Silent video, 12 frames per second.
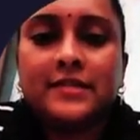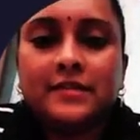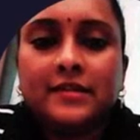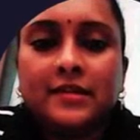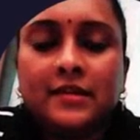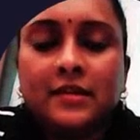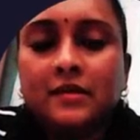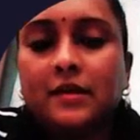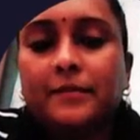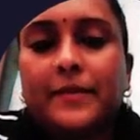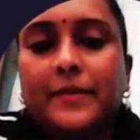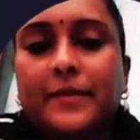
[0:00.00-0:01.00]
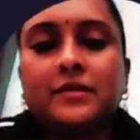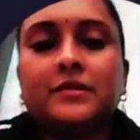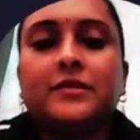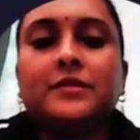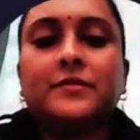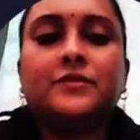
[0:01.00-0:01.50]
Generally, a
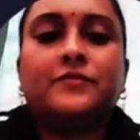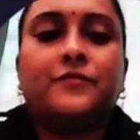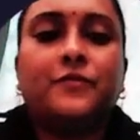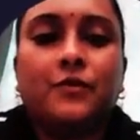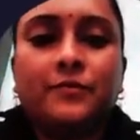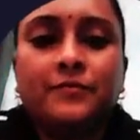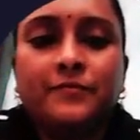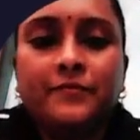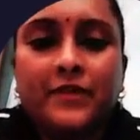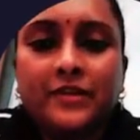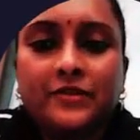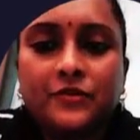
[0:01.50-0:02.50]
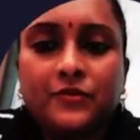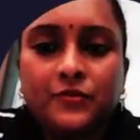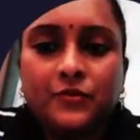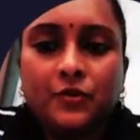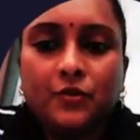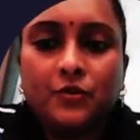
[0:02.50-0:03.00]
partnership is formed when
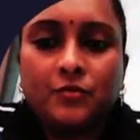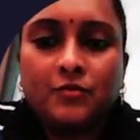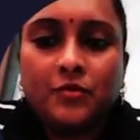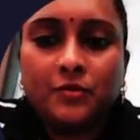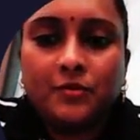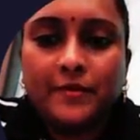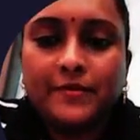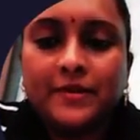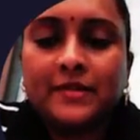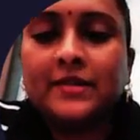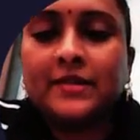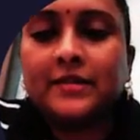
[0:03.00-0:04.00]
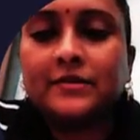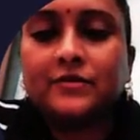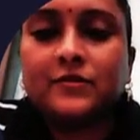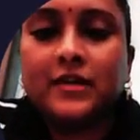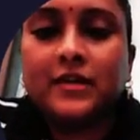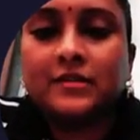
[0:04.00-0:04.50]
two or more people get
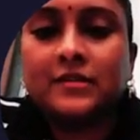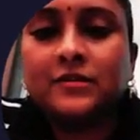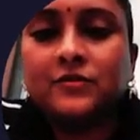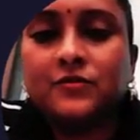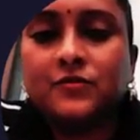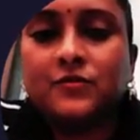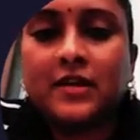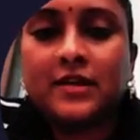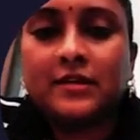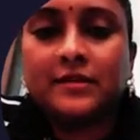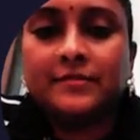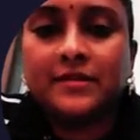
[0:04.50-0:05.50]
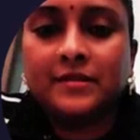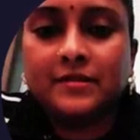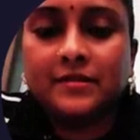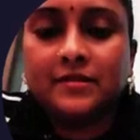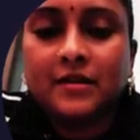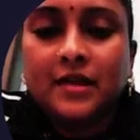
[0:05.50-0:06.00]
together to run a
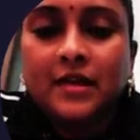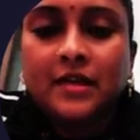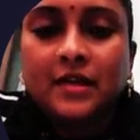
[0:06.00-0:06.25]
business.